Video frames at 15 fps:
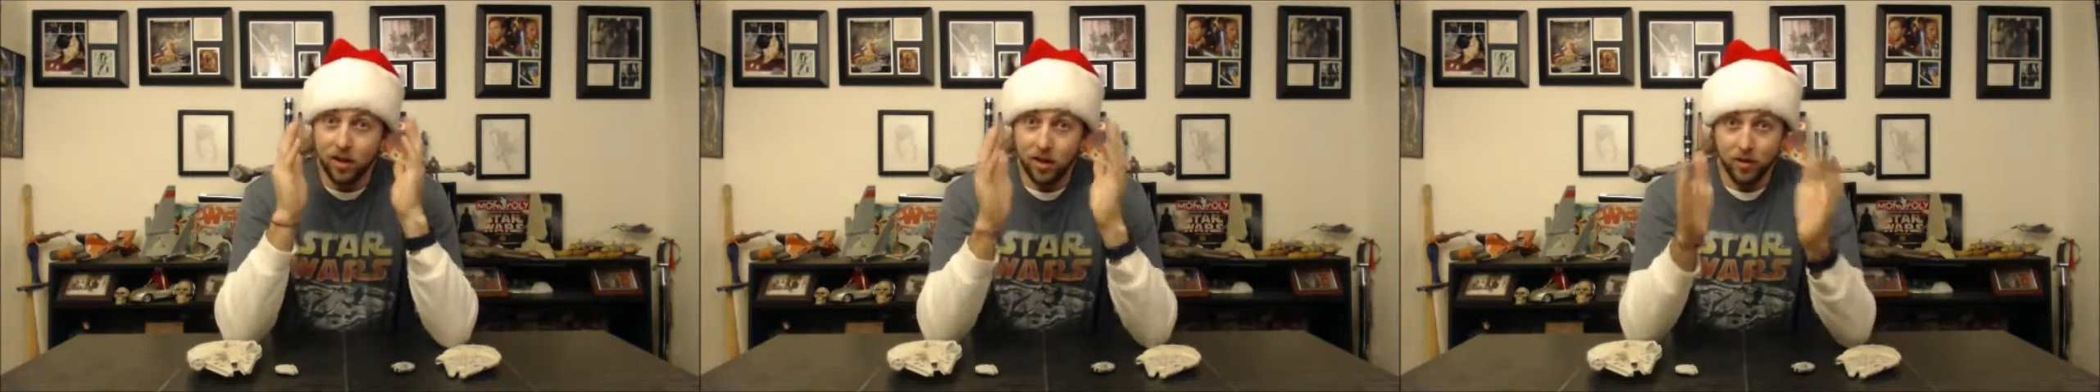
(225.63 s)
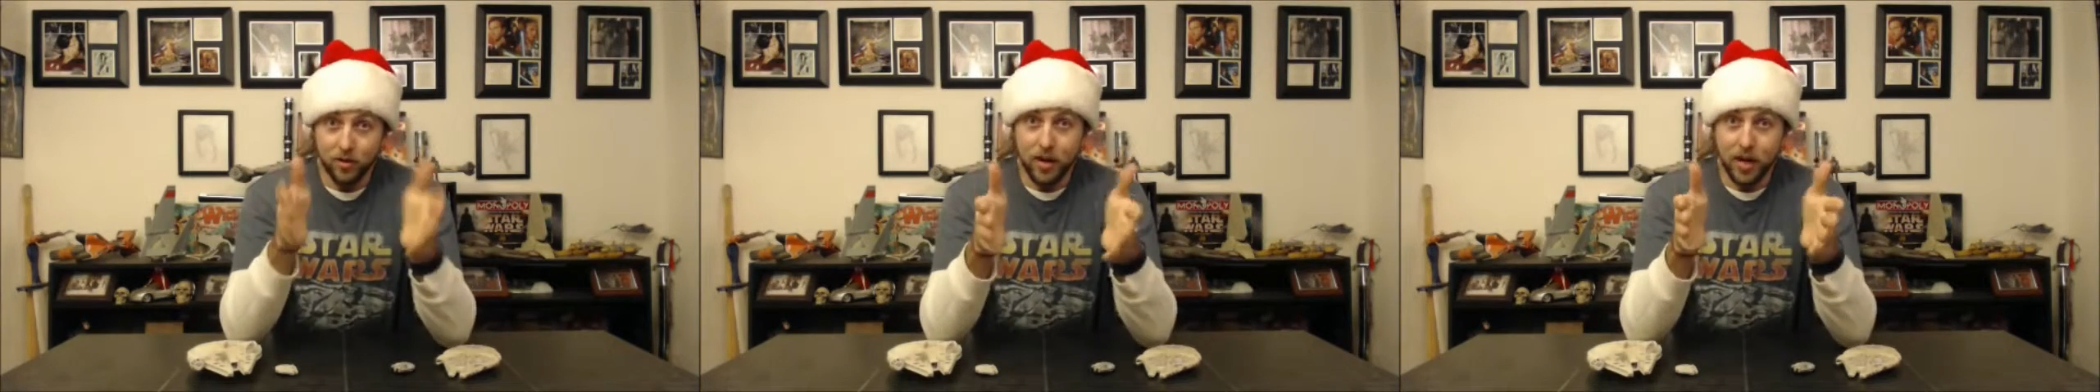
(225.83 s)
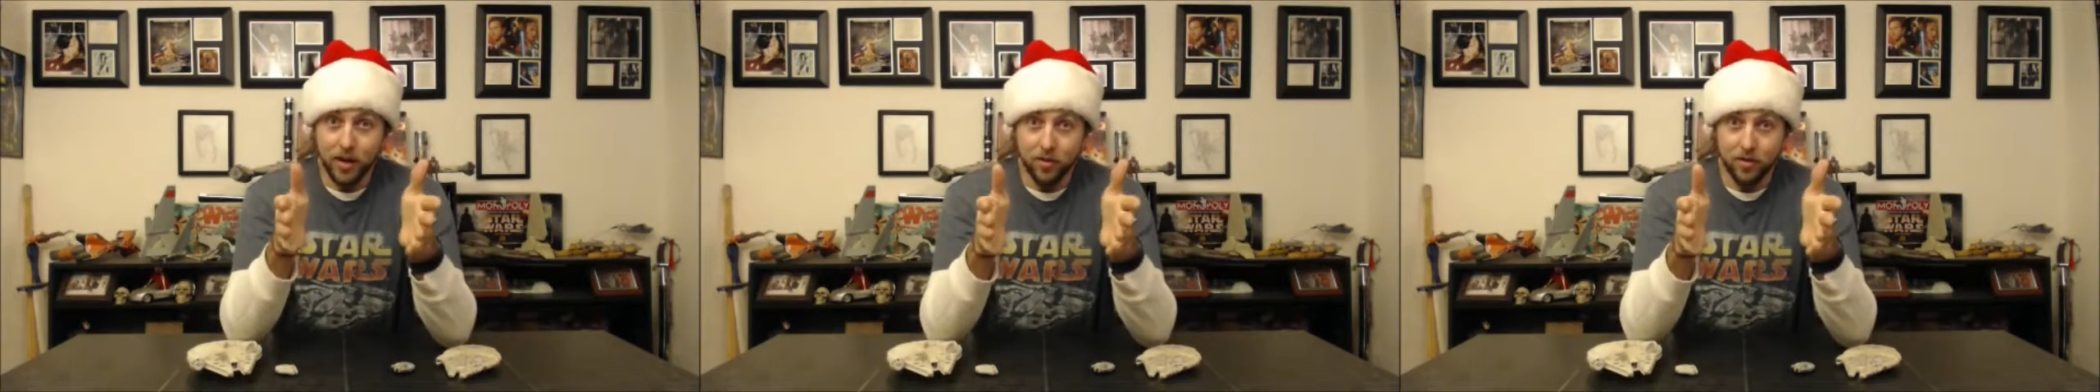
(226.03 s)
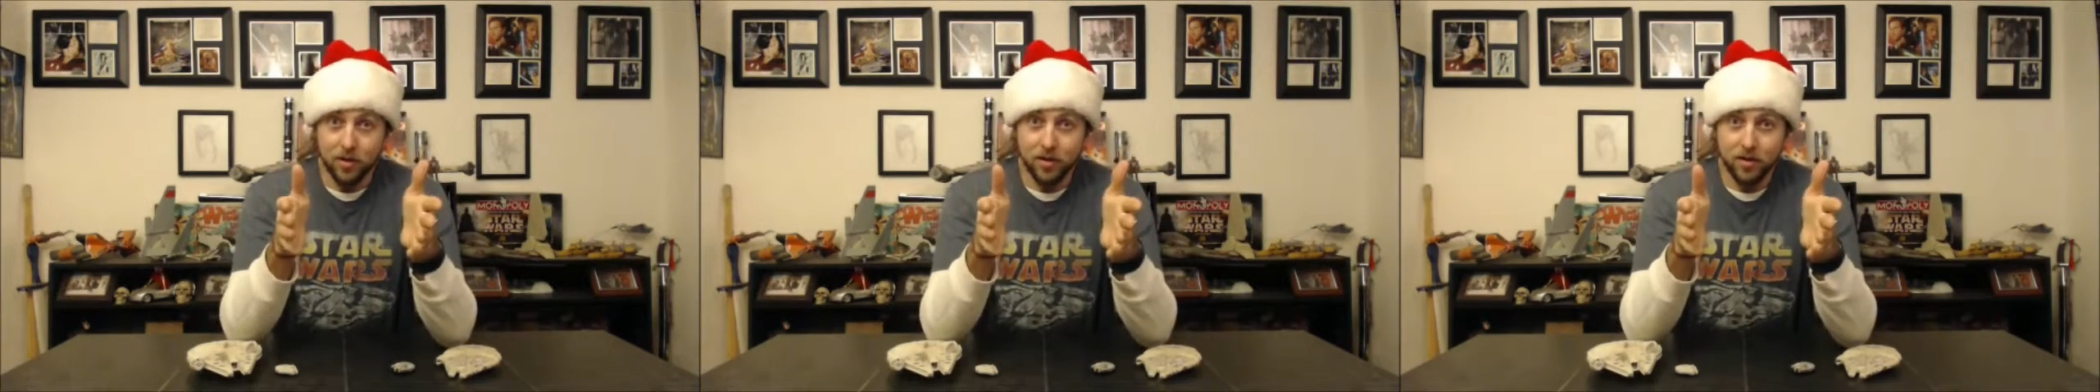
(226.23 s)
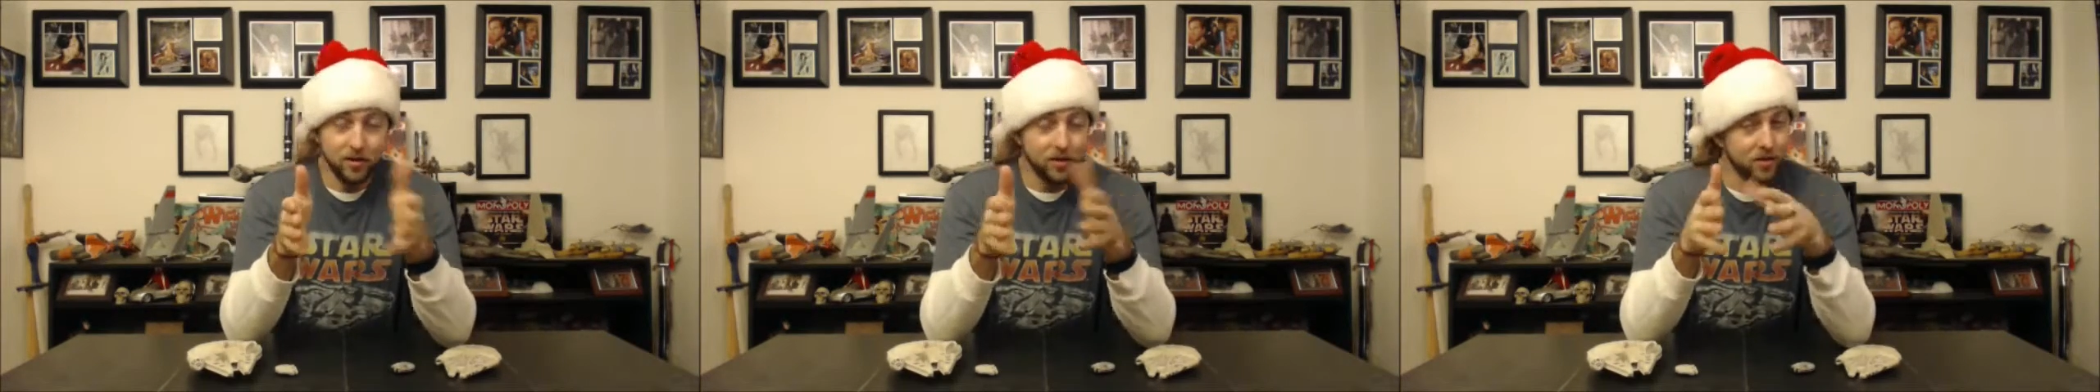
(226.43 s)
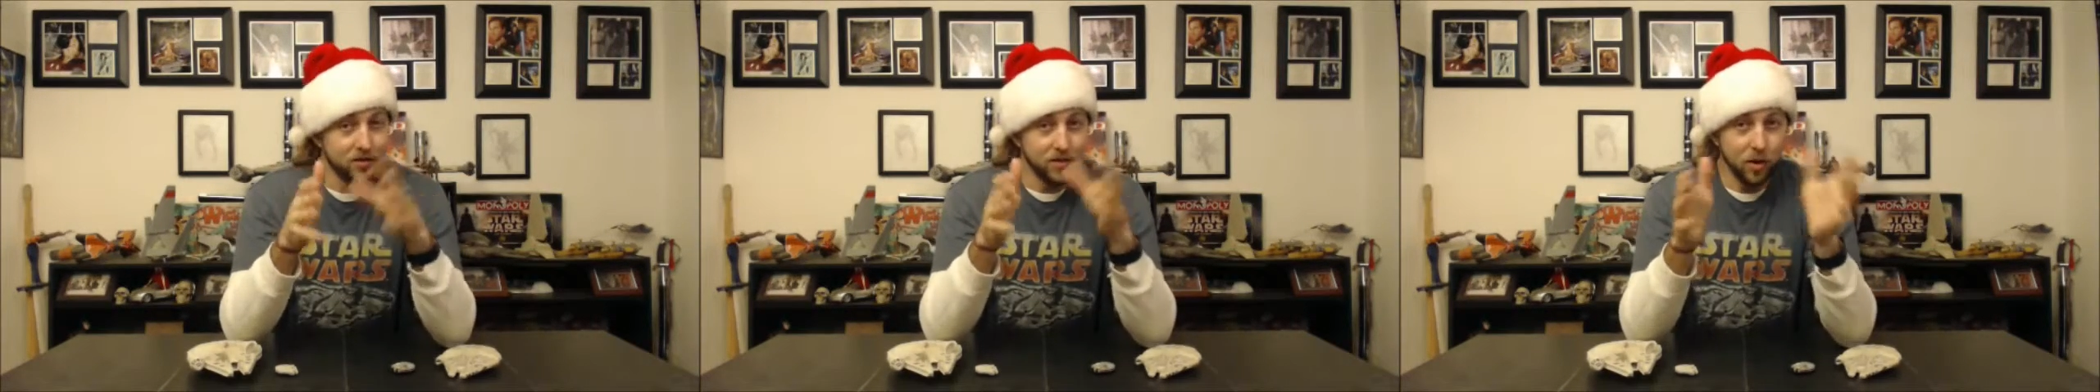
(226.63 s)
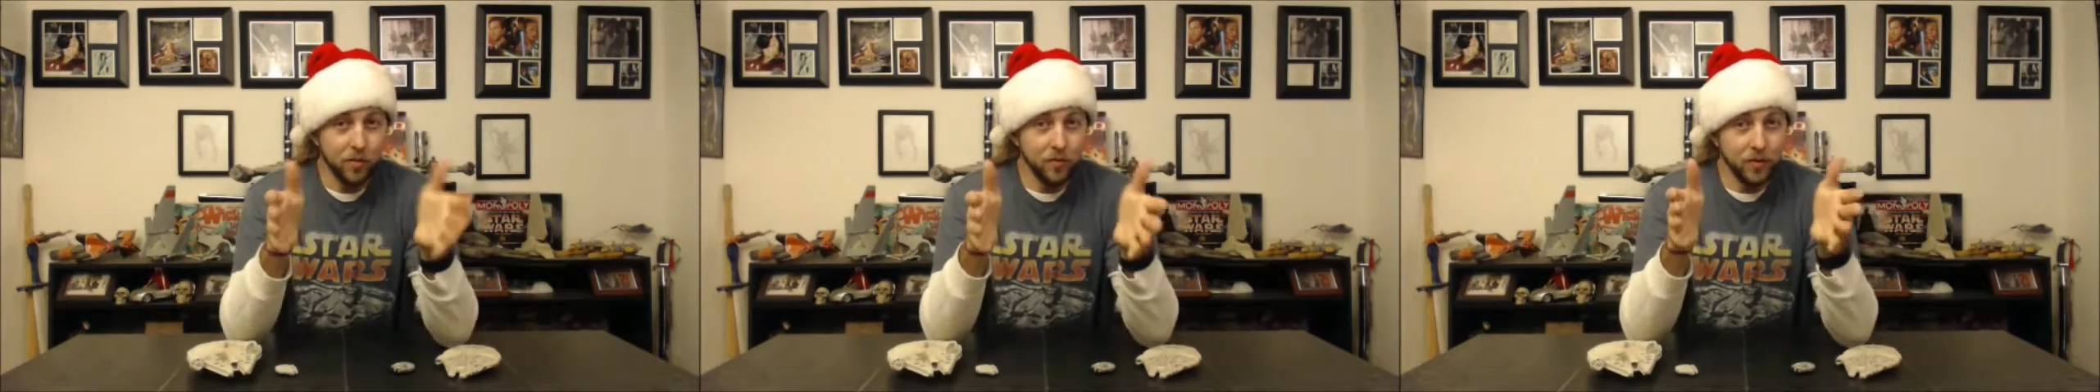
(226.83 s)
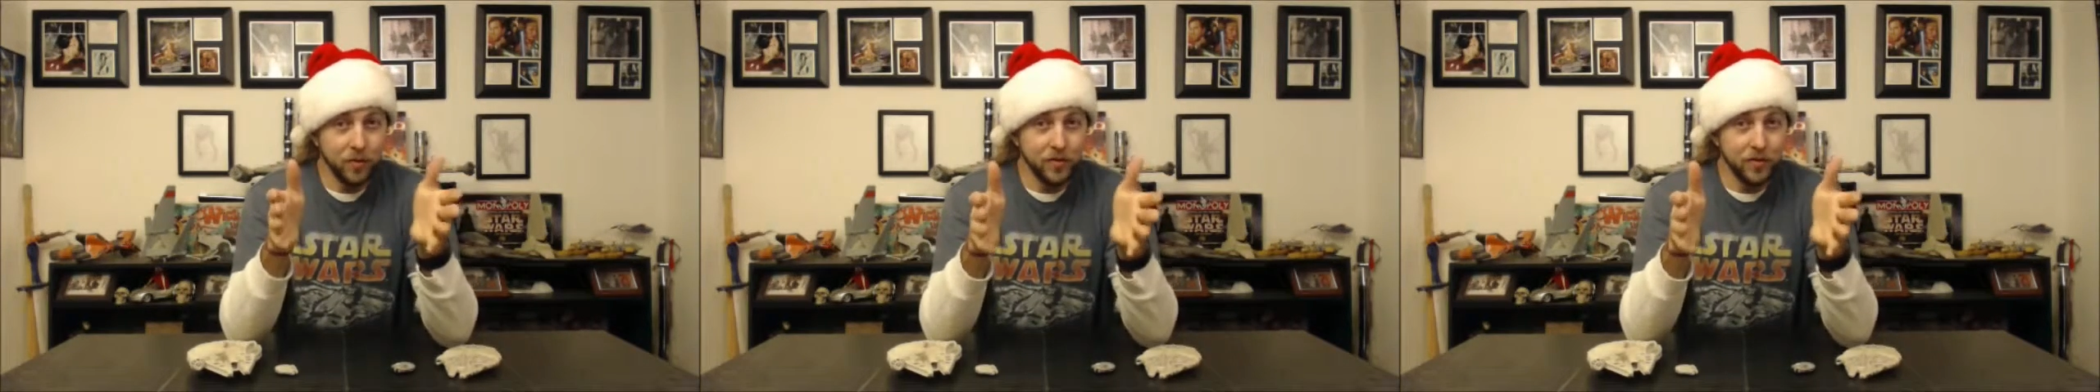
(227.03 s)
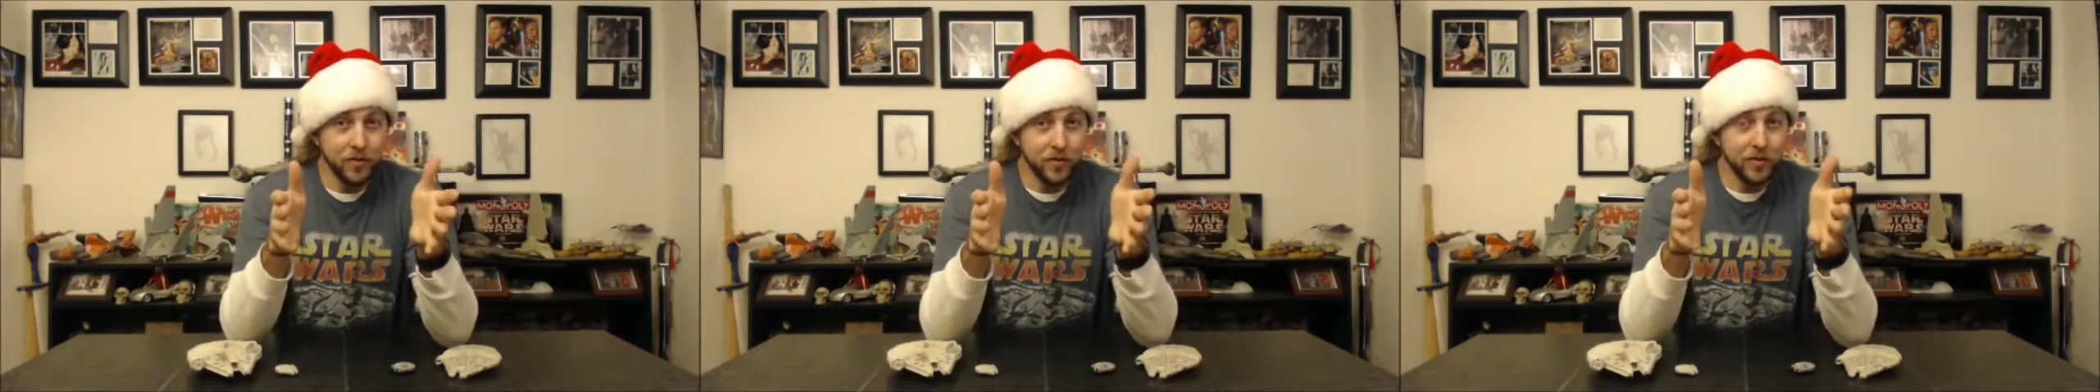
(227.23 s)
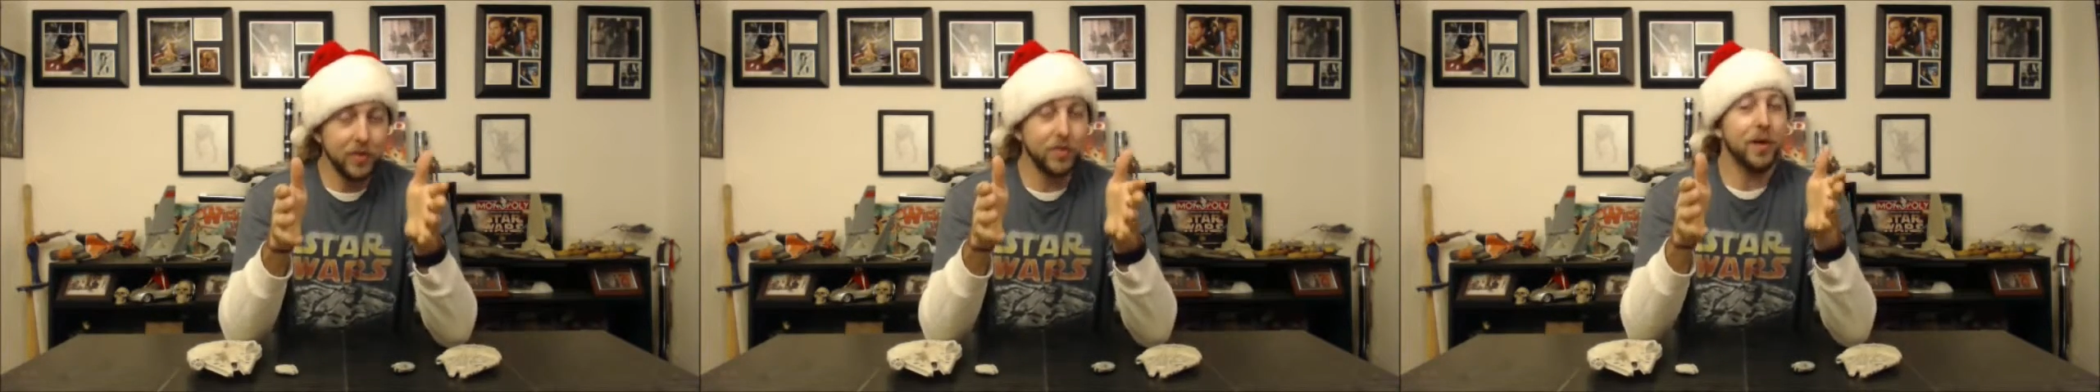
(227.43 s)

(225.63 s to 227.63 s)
Okay, hopefully you turn the video